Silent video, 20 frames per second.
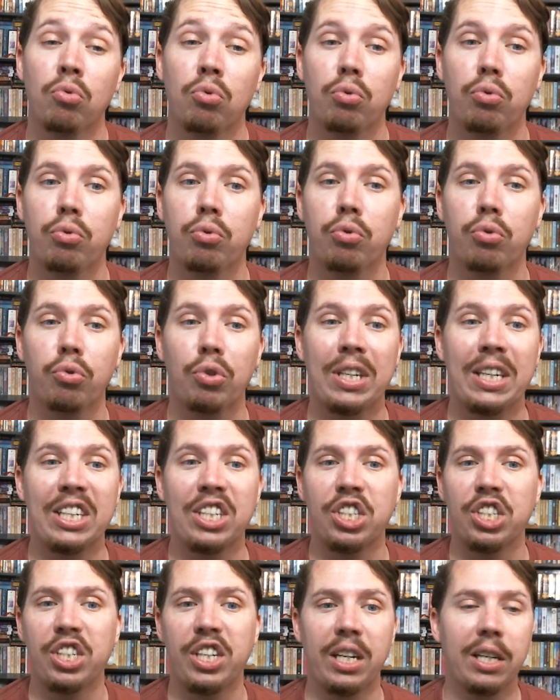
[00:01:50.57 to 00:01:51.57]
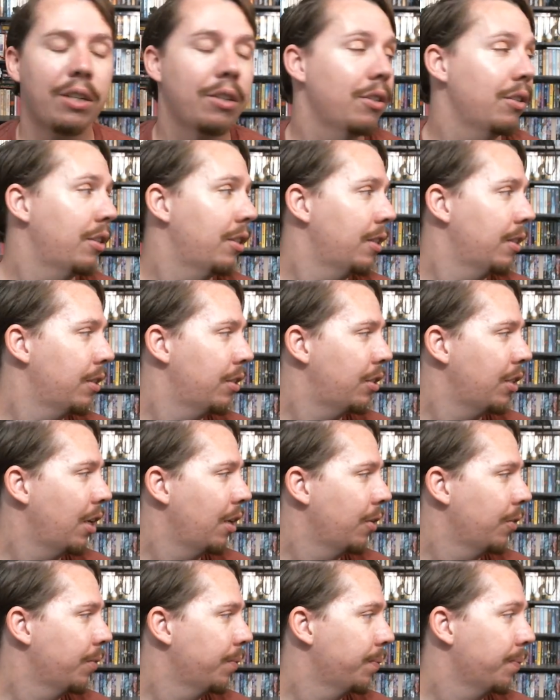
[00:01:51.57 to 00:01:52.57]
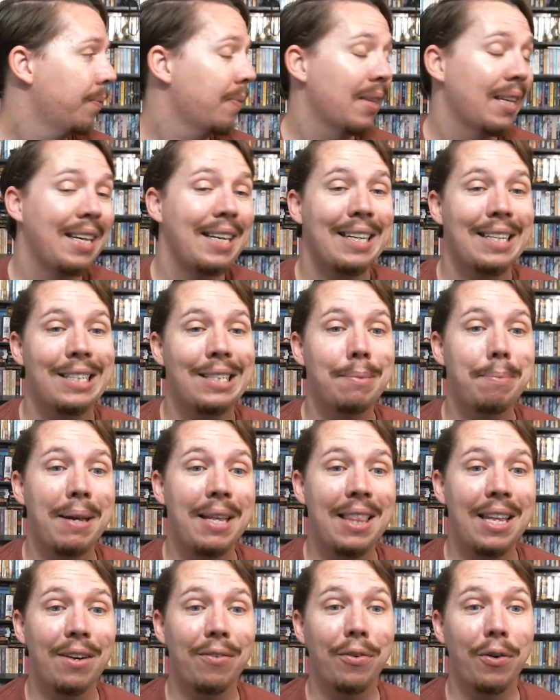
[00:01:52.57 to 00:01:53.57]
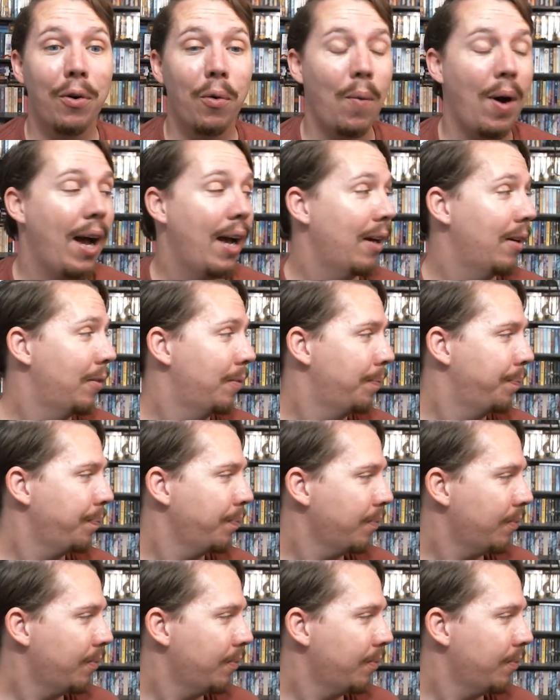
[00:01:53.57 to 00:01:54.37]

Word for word: three-ish years, so it's been there for a while.